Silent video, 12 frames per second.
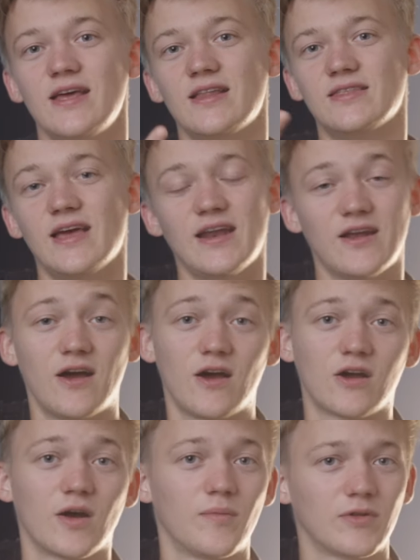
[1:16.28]
Then
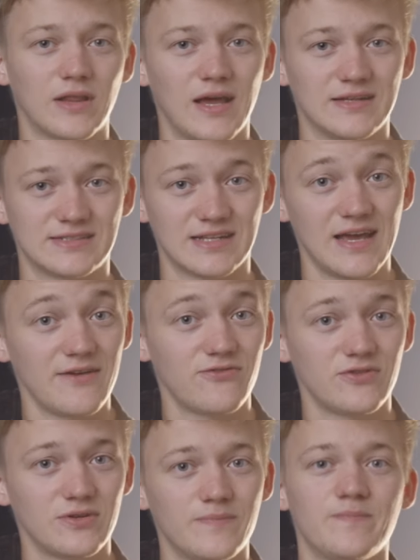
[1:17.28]
a couple clients
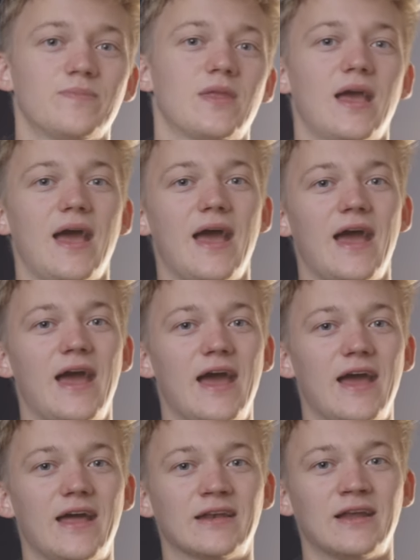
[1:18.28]
left,
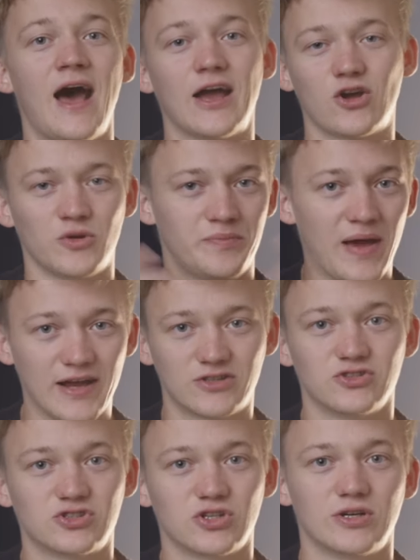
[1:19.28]
and I got back
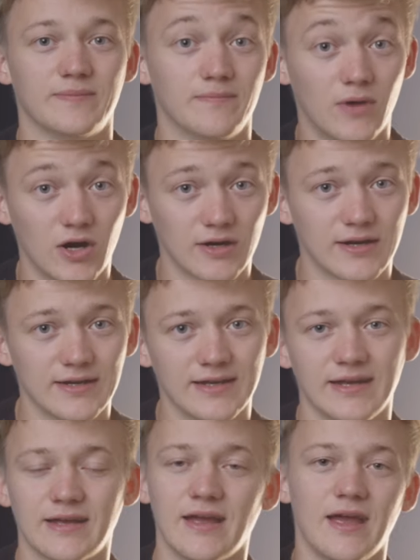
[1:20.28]
to starting
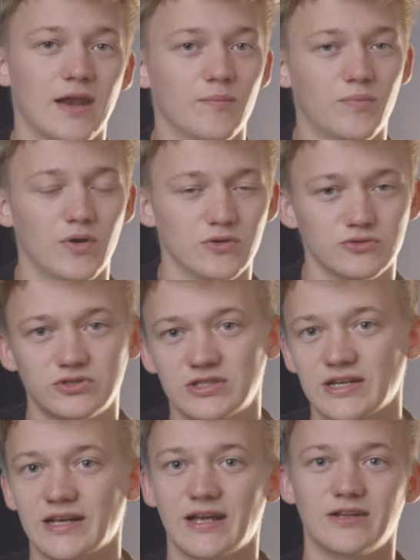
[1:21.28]
marketing and
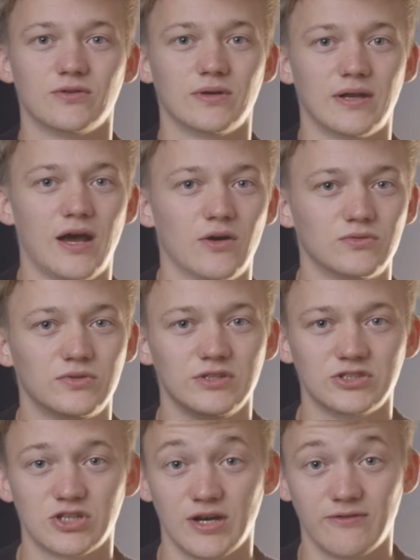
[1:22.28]
posting and doing
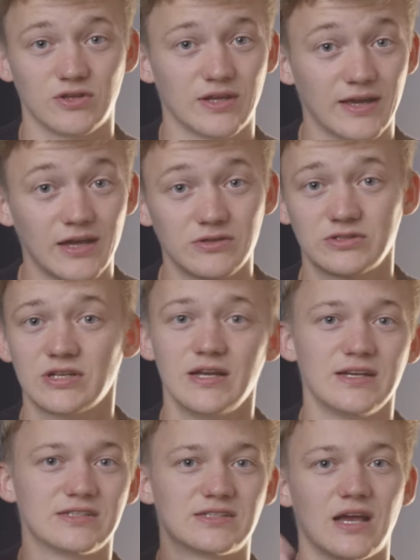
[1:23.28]
outreach and everything else,
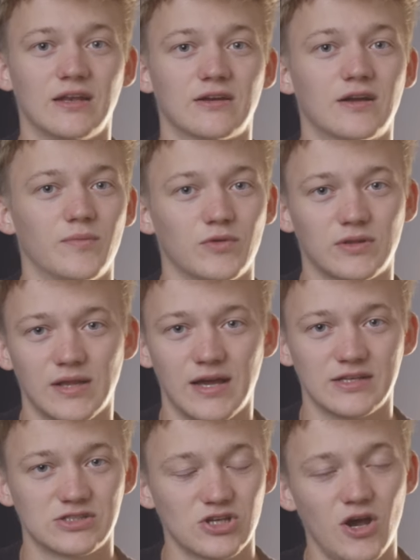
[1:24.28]
signed a couple
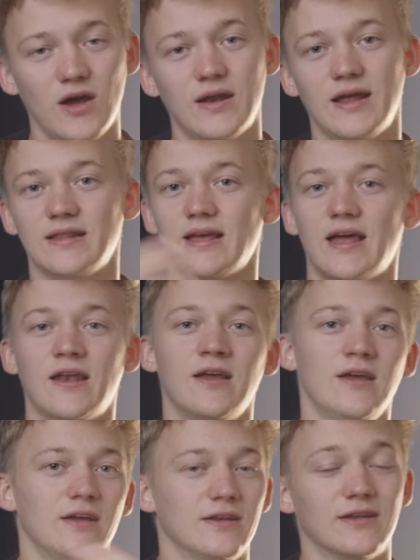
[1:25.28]
clients on, and then
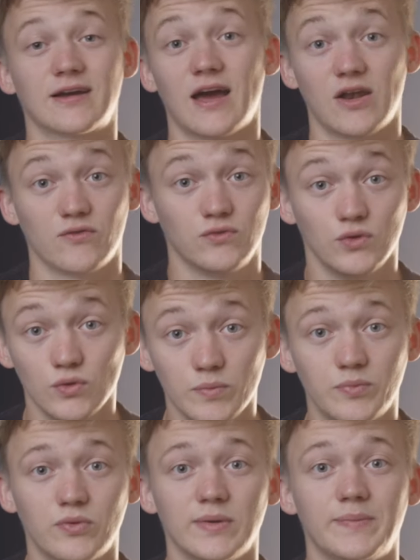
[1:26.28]
the kind of
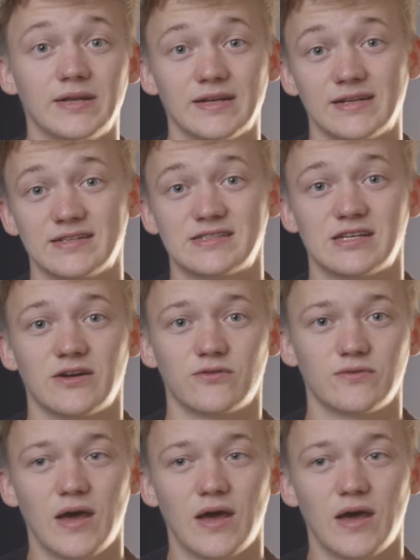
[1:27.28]
loop repeated itself.